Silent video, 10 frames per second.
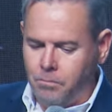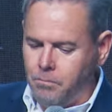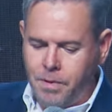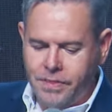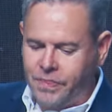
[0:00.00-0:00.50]

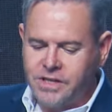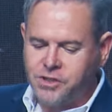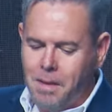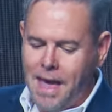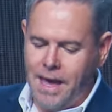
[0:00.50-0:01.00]
But this
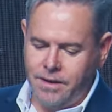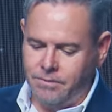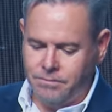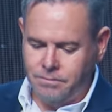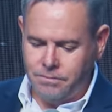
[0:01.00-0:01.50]
man,
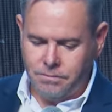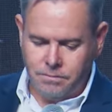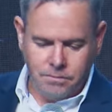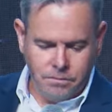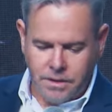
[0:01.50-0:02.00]

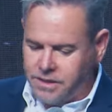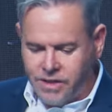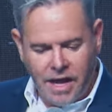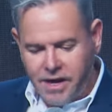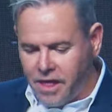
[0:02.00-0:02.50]
he's
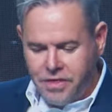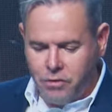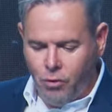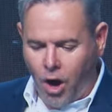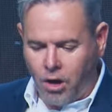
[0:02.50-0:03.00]
done nothing
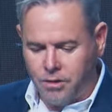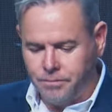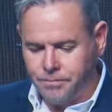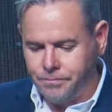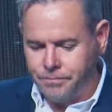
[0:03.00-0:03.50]
wrong.
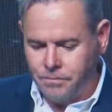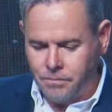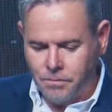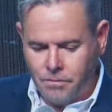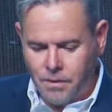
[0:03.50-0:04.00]

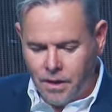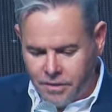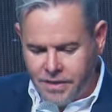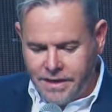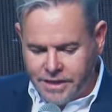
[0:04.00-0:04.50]

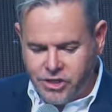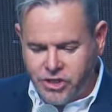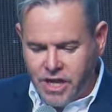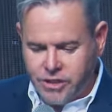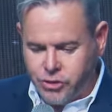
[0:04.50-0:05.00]
Then he
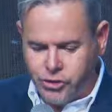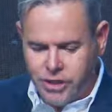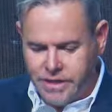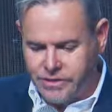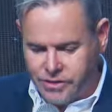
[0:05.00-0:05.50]
said to
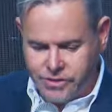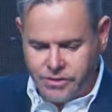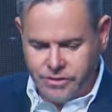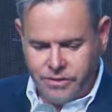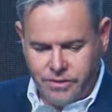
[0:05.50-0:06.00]
Jesus,
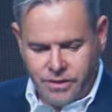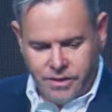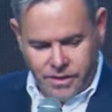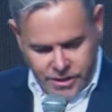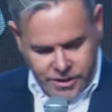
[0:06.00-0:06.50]
he
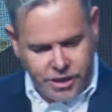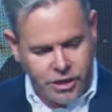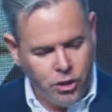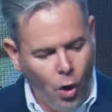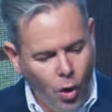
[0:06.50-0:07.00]
said,
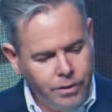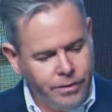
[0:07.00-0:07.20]
Lord,